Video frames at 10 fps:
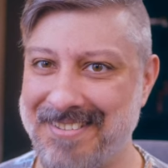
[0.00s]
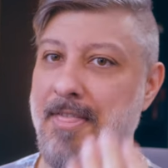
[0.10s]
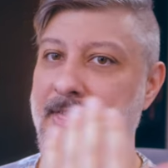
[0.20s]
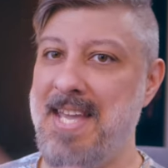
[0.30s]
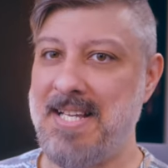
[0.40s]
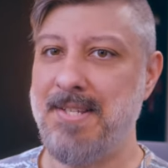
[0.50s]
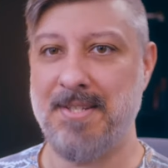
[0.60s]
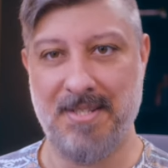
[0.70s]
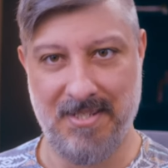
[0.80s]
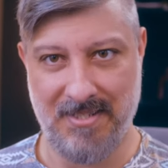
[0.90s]

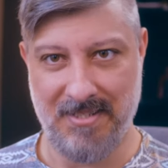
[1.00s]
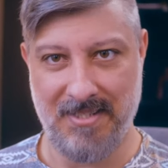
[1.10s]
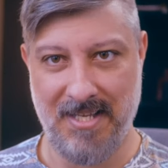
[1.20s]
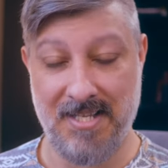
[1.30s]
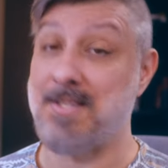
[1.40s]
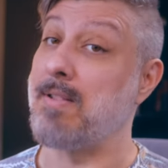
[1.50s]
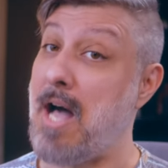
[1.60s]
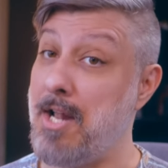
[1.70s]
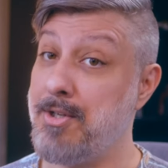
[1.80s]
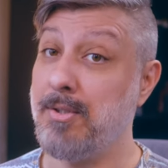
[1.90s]
This is the
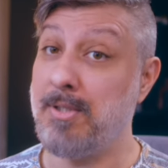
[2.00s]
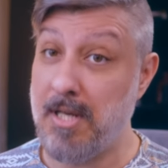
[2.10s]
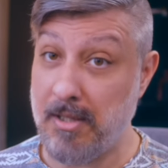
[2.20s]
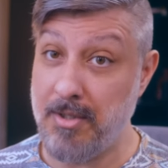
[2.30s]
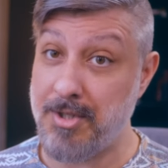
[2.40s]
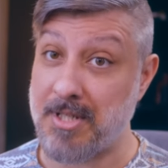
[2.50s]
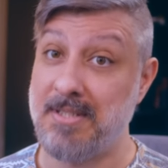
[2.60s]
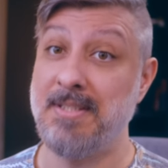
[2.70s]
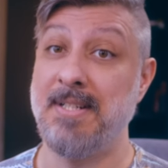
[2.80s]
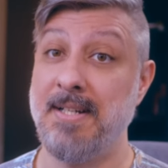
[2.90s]
logical
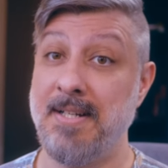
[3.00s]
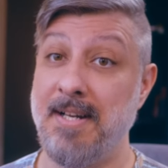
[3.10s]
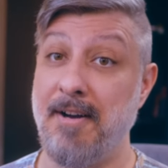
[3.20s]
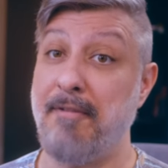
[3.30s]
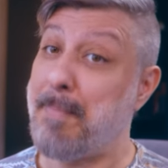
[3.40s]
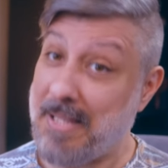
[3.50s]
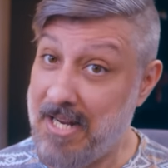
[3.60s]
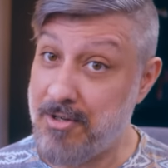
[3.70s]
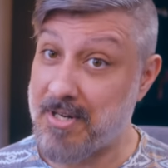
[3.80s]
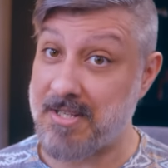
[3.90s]
conclusion of
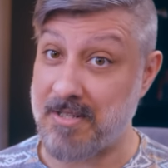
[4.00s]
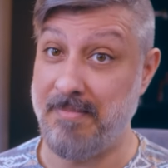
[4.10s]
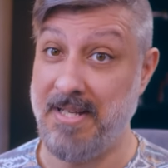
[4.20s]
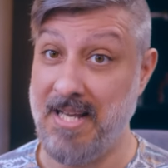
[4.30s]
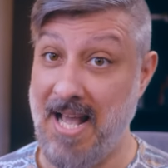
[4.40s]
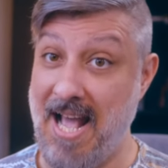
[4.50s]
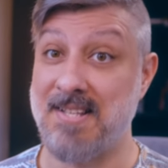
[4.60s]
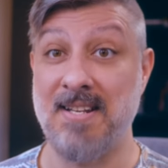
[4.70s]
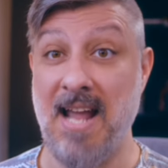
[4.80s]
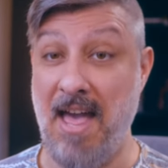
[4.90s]
plagiarism
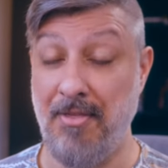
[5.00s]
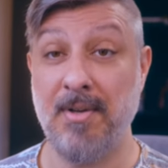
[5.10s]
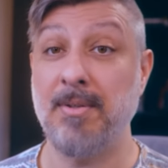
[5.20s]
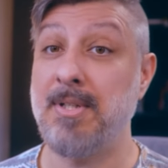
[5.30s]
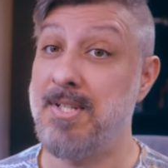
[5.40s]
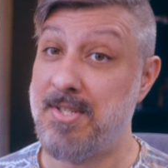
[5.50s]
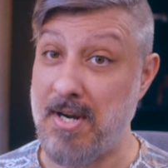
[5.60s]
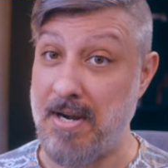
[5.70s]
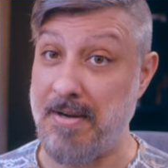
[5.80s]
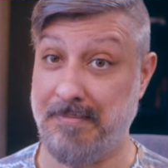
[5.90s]
as an ethical
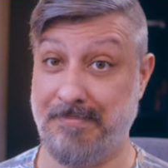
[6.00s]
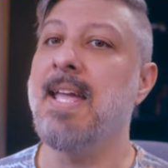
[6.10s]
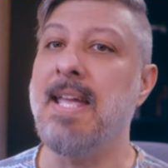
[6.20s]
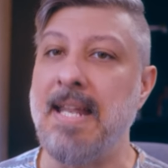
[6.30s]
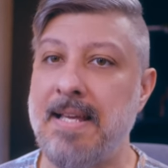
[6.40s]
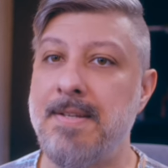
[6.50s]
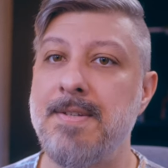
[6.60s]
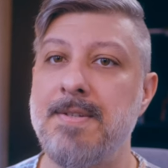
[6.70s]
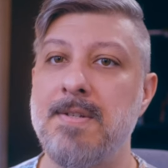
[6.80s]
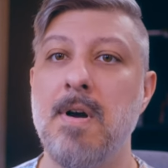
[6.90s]
concern. It
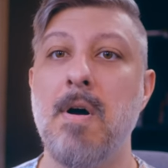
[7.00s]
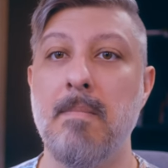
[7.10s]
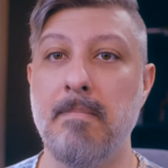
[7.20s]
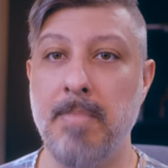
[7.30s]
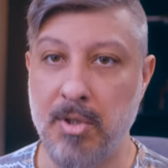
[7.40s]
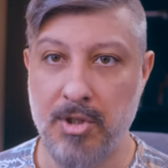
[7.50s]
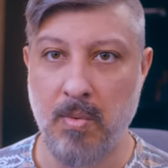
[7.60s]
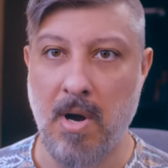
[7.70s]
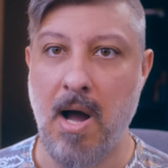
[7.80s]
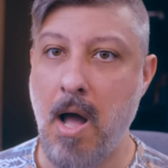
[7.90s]
is
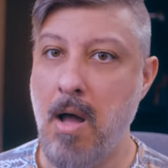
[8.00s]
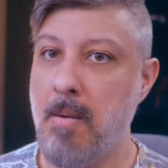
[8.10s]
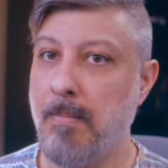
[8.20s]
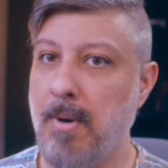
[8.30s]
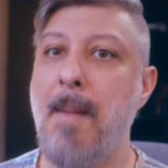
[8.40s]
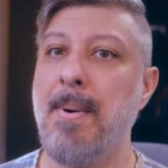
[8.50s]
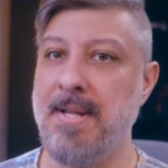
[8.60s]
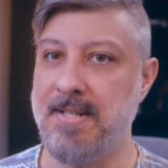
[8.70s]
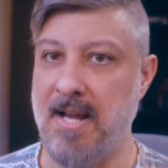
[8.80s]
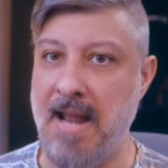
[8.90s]
bourgeois
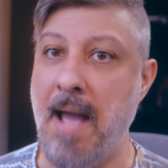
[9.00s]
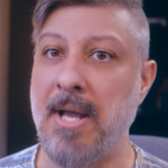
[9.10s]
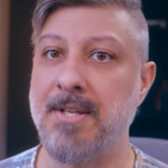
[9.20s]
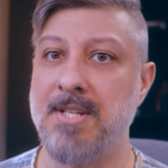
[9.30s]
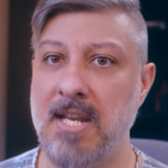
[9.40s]
property dynamics.